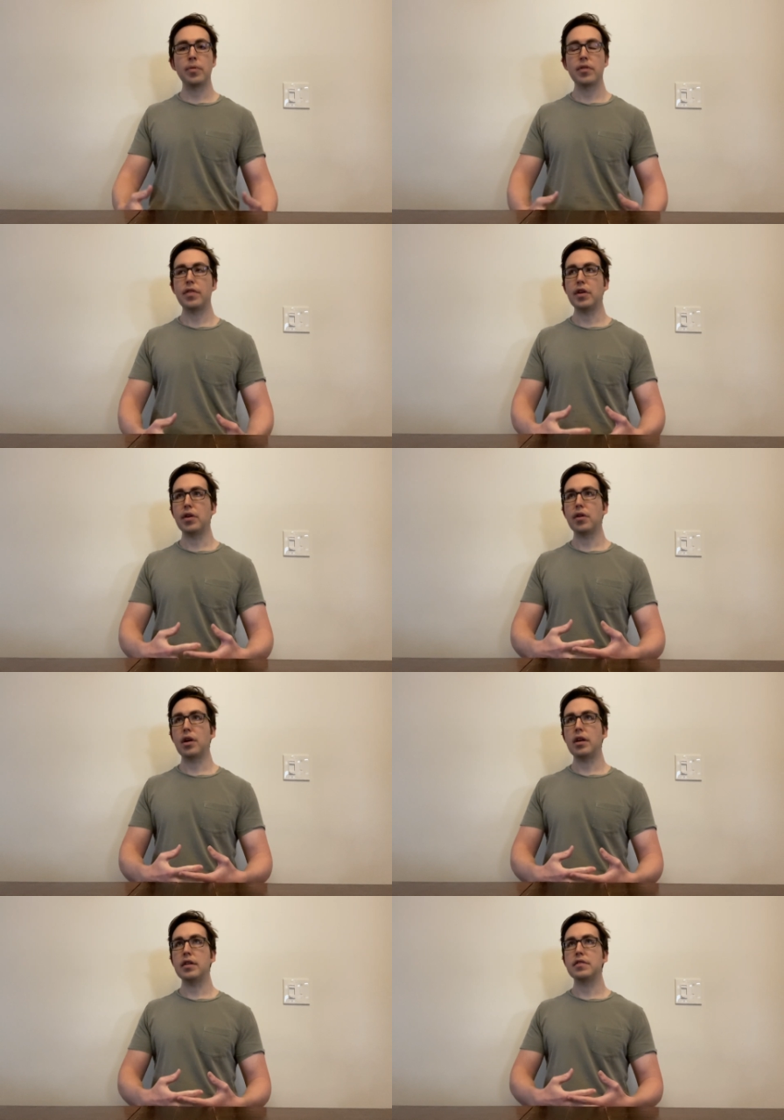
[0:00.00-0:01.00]

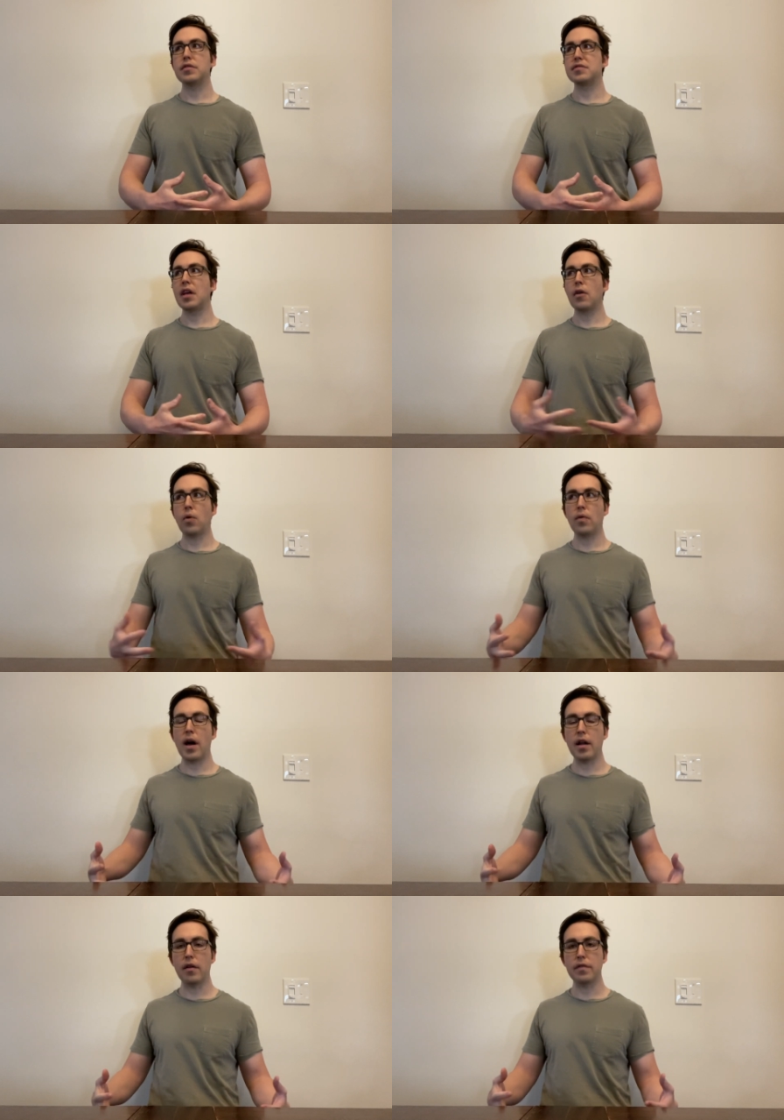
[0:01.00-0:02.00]
there's not a whole
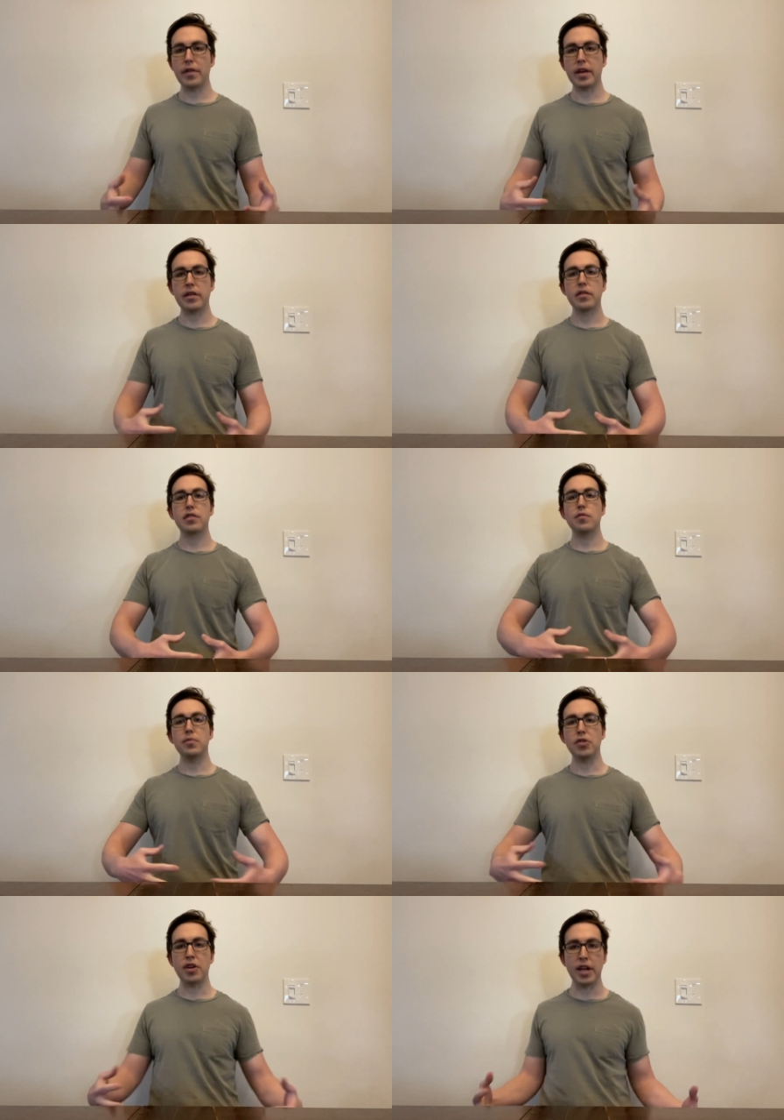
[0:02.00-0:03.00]
lot of like
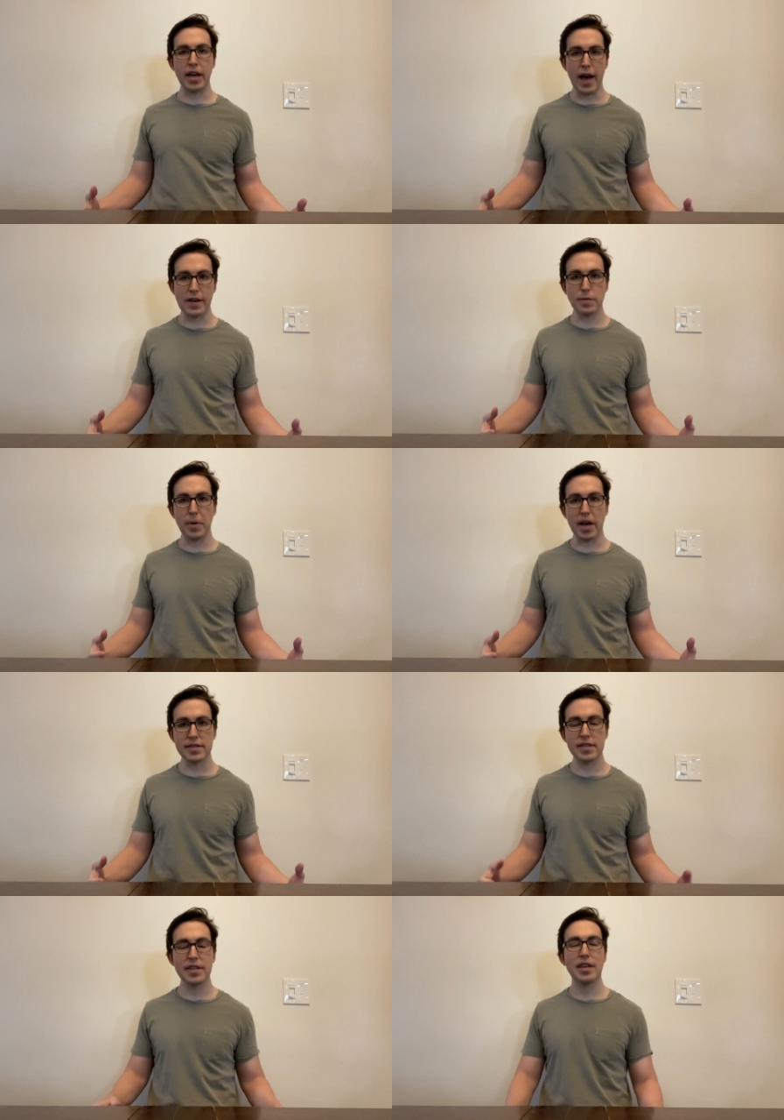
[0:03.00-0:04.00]
community
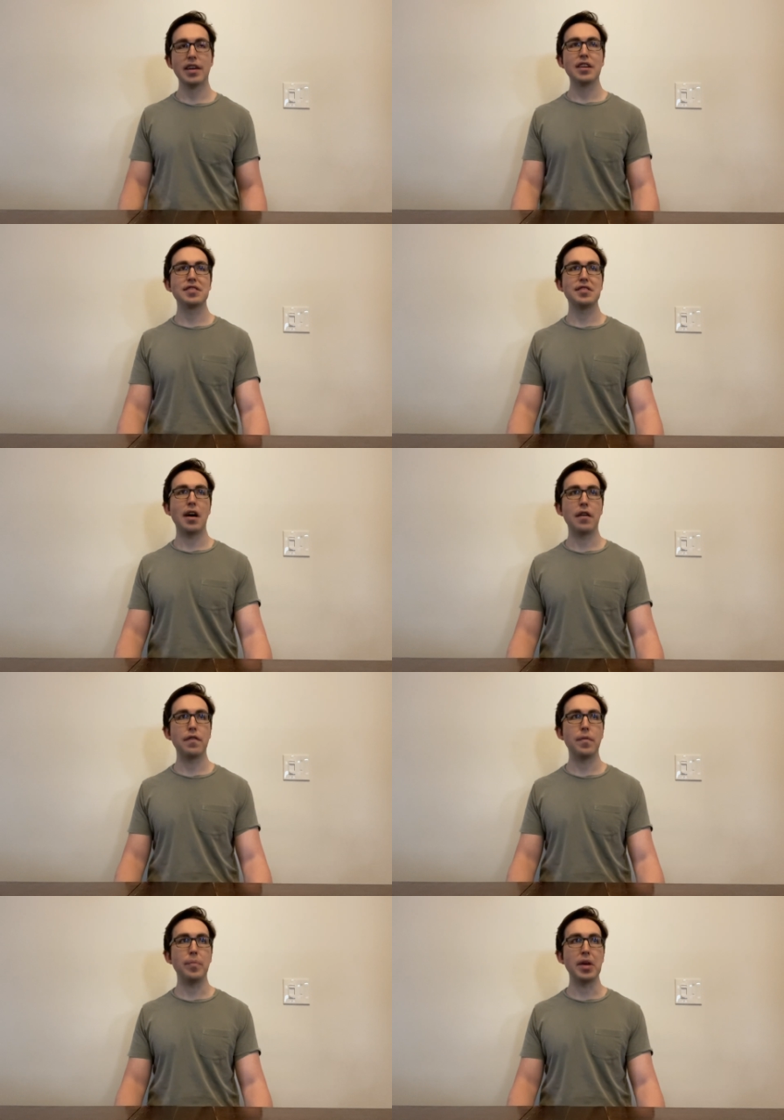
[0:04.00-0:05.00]
aspect
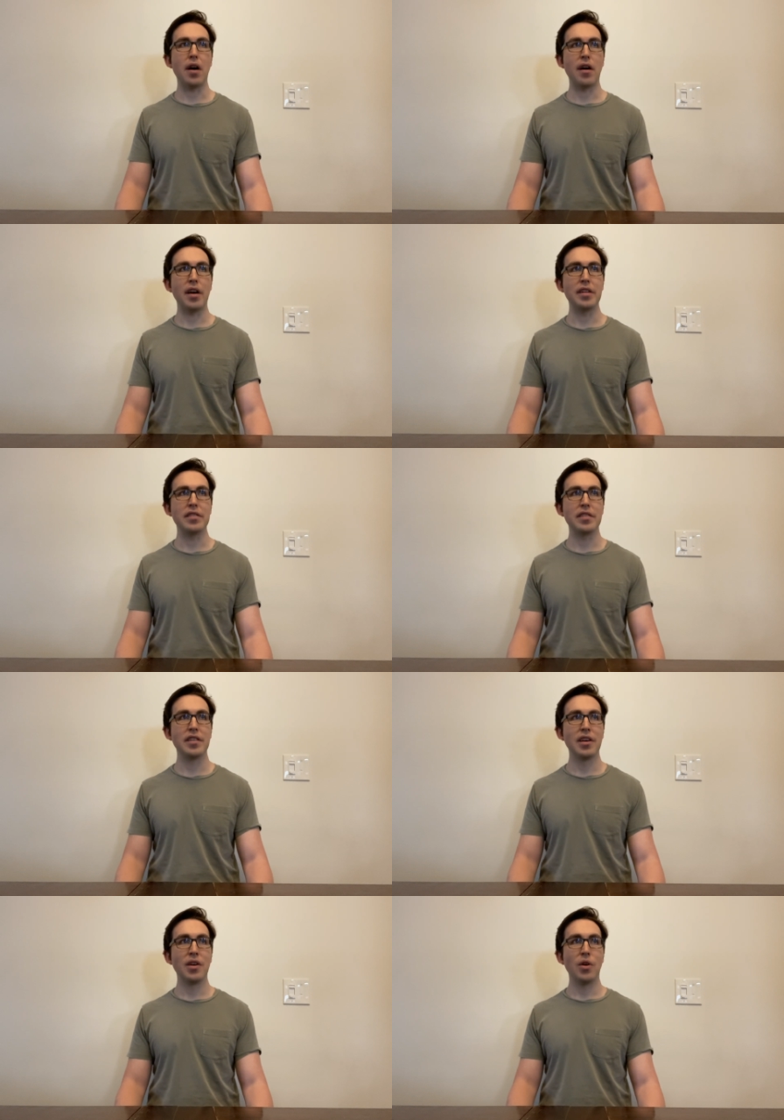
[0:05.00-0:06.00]
stuff beyond
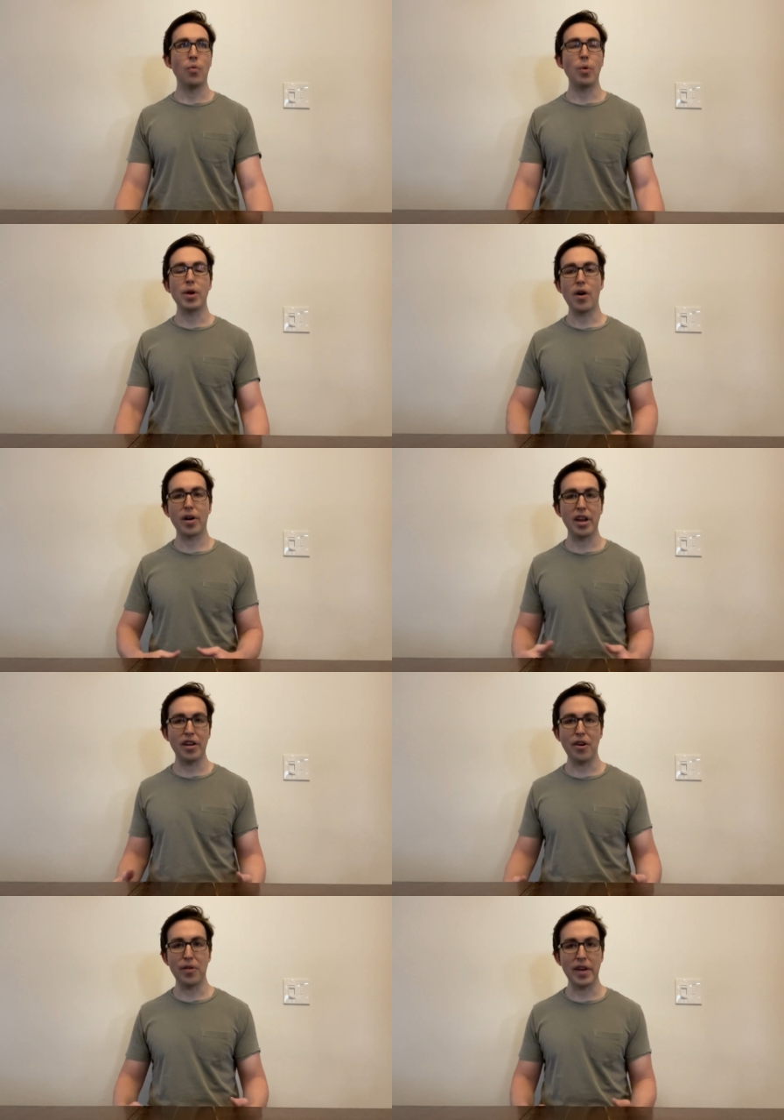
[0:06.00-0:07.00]
what we all kind of
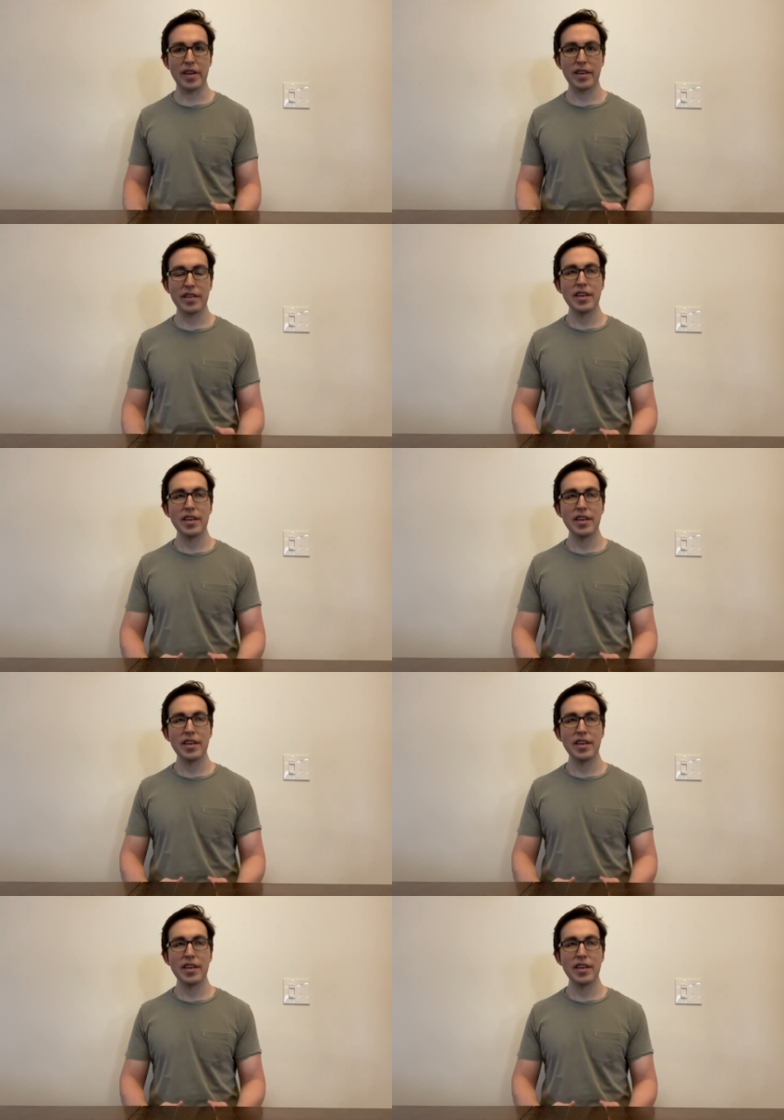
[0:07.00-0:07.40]
know, like